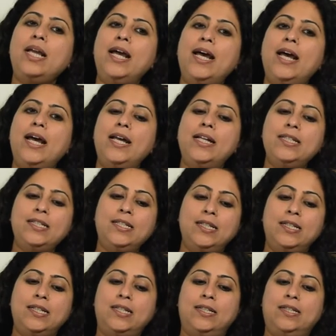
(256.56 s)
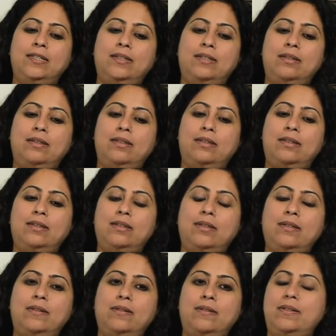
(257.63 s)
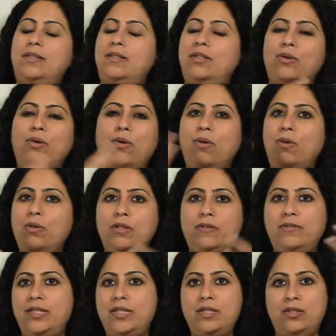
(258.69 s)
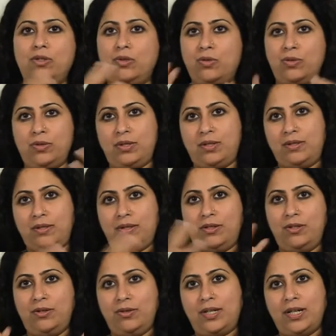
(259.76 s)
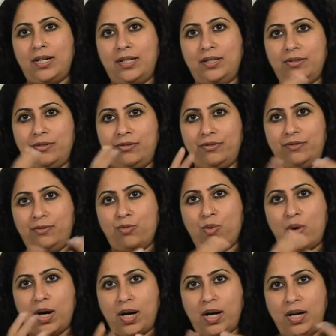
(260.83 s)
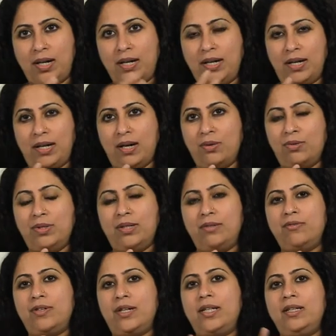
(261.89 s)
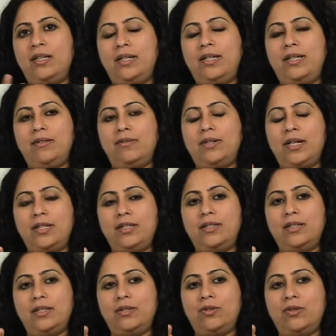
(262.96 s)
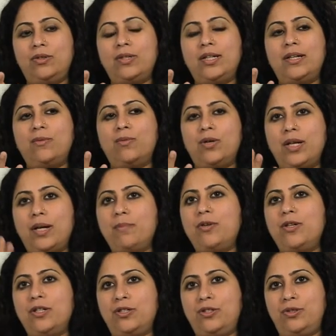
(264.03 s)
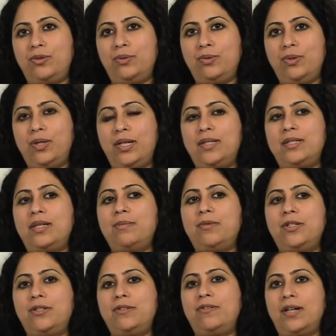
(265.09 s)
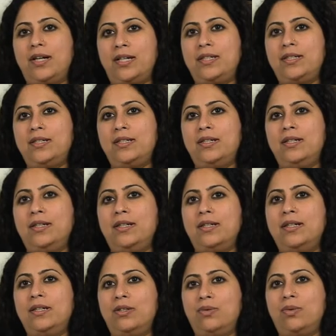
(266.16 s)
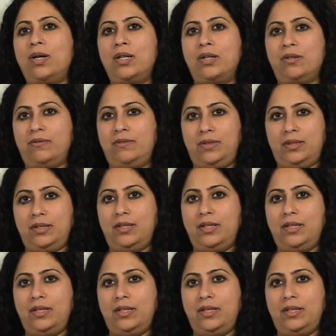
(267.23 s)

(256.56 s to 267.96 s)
And so all of these thoughts, you know, kind of whirled around, and finally I thought, okay, what I'm going to do is I'm going to write a noir novel.